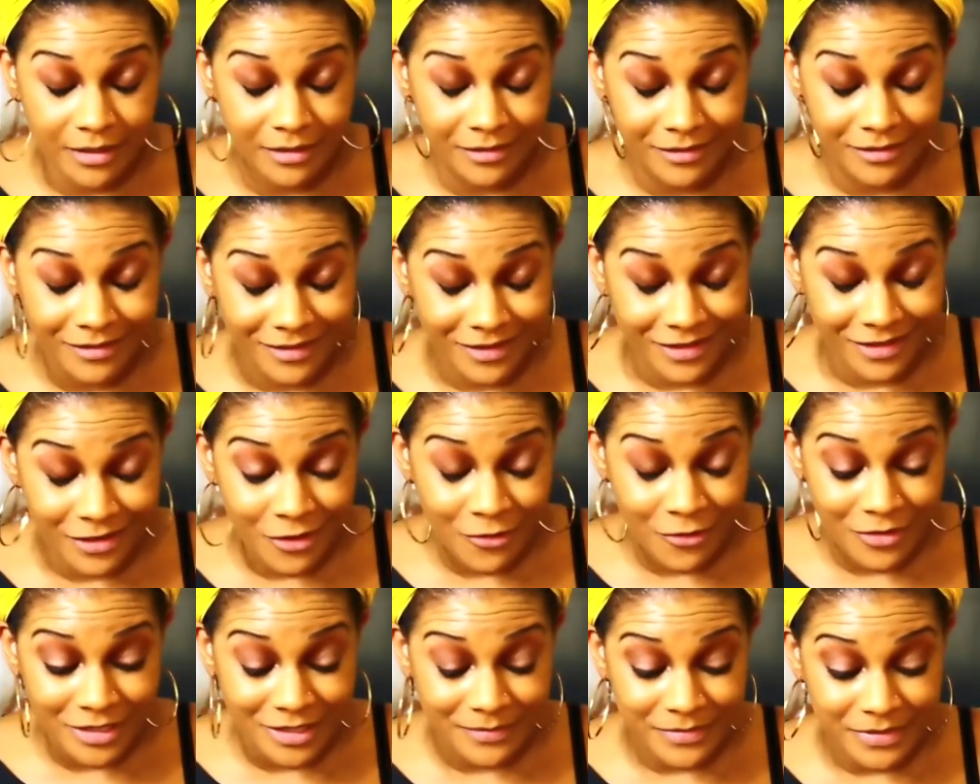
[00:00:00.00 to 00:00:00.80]
You
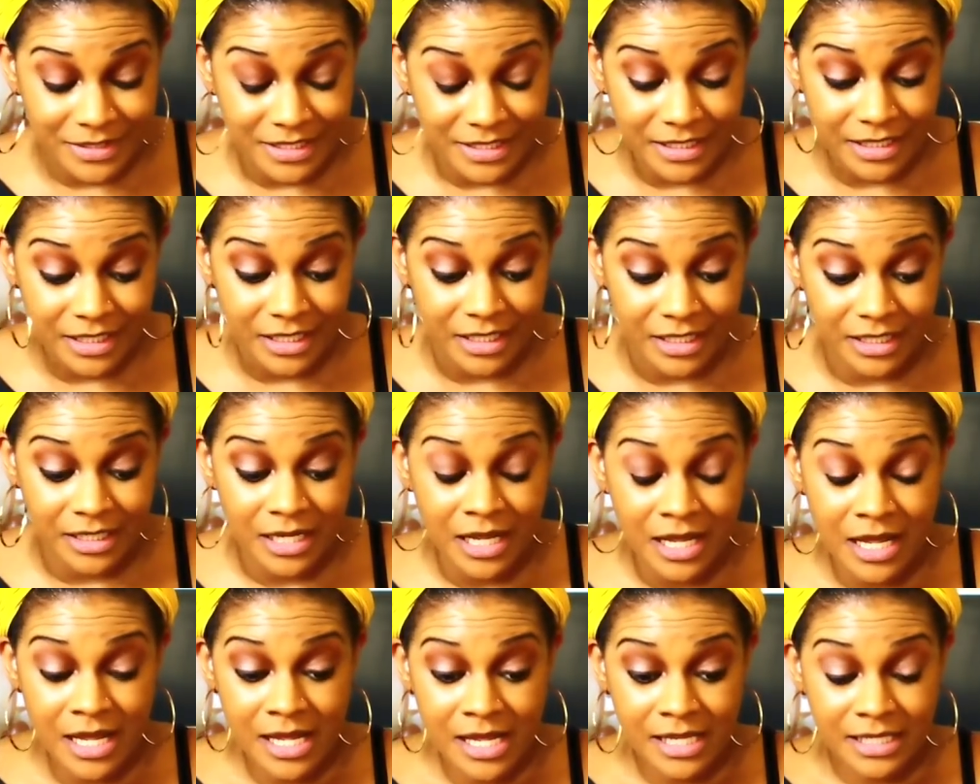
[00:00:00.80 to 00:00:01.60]
know what I'm saying?
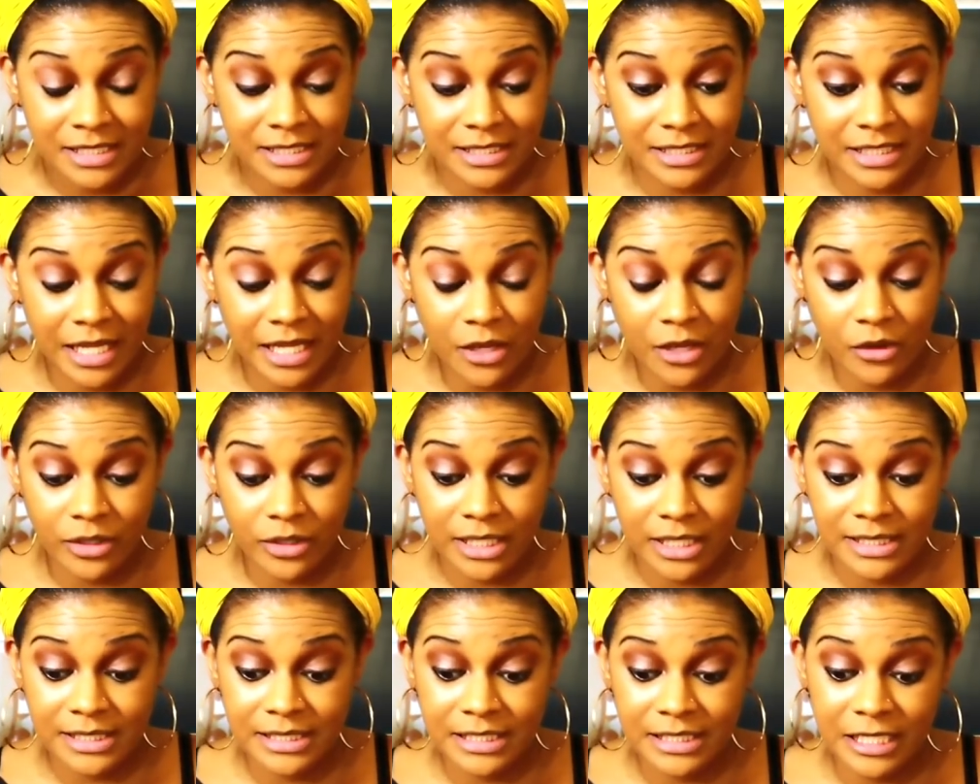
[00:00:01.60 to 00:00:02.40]
Stay on
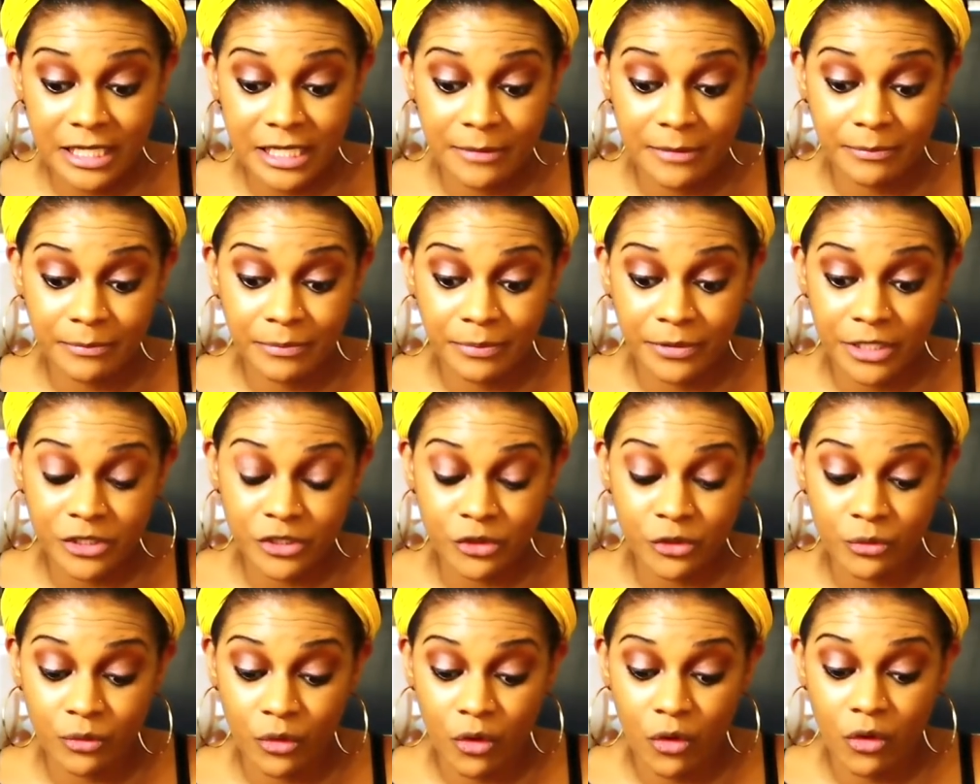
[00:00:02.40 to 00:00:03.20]
that same place
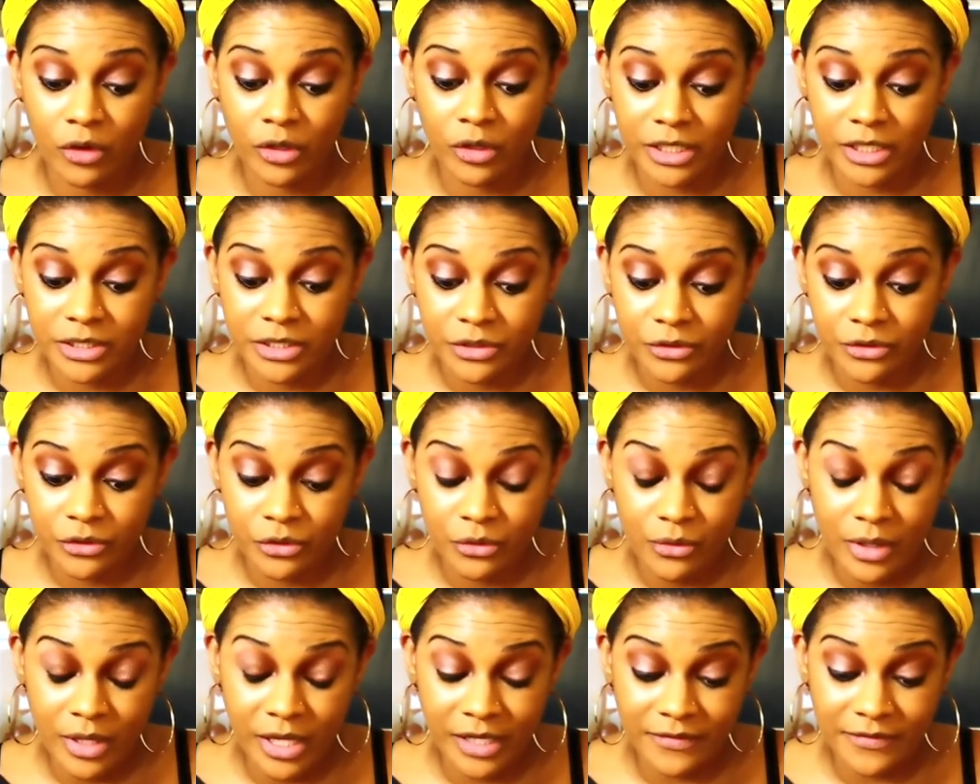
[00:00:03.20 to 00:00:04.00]
you were on until
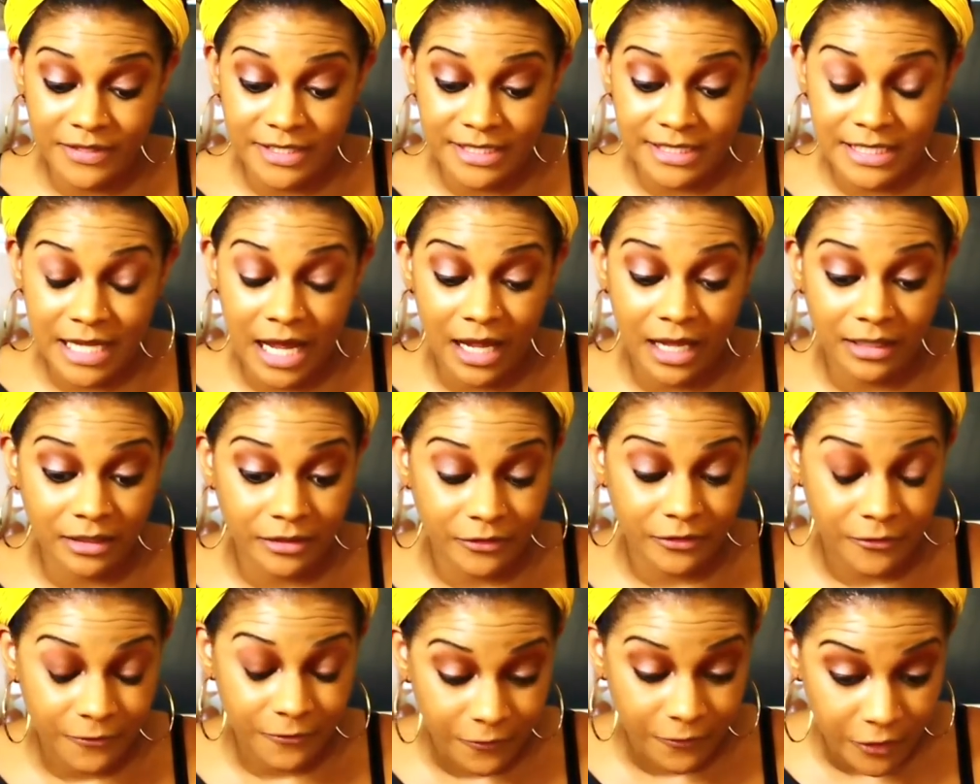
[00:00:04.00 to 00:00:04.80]
you have
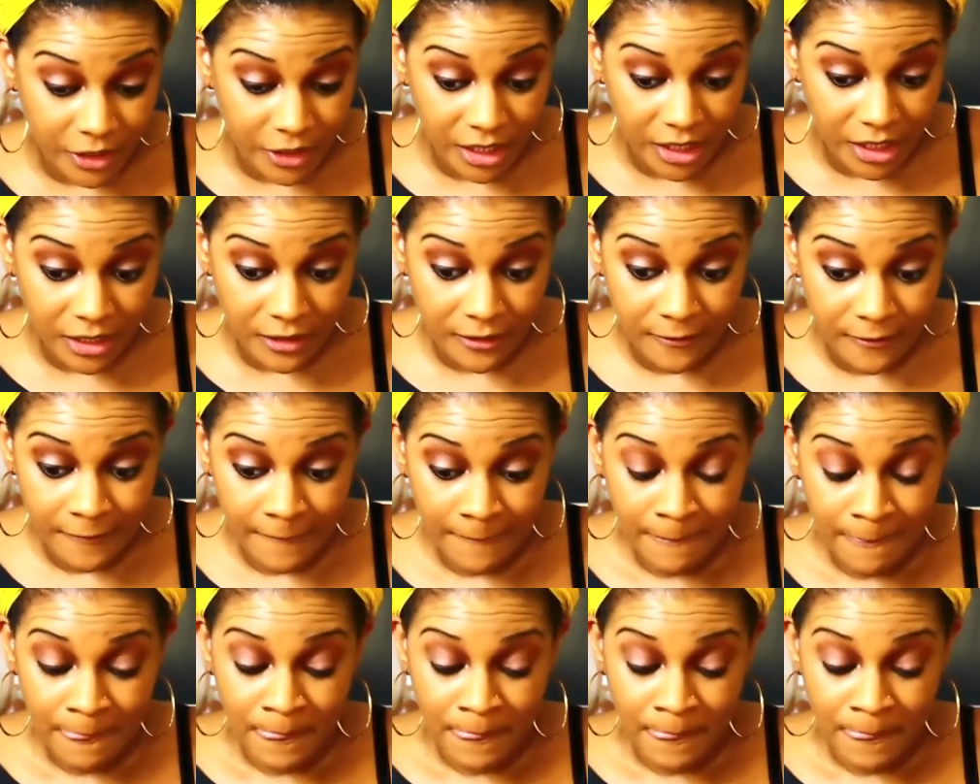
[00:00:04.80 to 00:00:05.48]
solid footing.